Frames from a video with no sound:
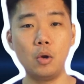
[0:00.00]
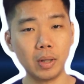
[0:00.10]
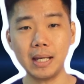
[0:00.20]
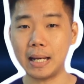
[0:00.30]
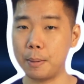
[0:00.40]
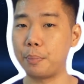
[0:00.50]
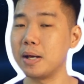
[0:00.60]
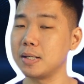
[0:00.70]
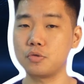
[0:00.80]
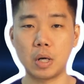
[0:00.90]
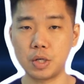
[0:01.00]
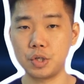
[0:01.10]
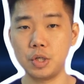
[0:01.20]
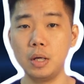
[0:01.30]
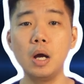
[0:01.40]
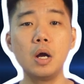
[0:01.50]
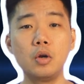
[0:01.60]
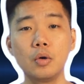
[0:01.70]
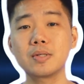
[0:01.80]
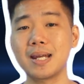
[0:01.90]
looking at their pricing strategy,
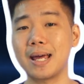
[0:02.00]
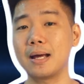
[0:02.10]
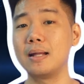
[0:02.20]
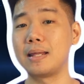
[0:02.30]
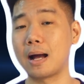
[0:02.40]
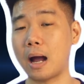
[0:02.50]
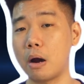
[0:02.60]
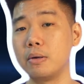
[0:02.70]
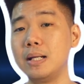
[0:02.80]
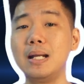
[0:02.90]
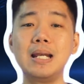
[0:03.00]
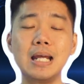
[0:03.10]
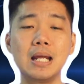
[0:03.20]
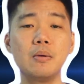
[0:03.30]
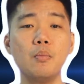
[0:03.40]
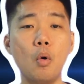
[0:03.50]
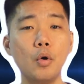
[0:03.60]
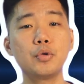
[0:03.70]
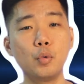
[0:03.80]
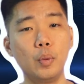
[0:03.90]
looks like they are currently leaning
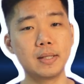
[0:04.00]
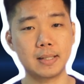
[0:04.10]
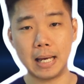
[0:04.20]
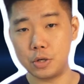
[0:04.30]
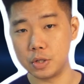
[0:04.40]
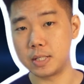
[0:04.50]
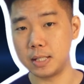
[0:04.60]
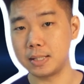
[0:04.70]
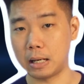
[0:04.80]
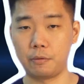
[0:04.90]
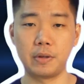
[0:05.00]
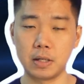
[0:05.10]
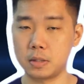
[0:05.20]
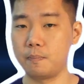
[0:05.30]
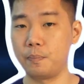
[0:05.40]
more towards the agency side of things.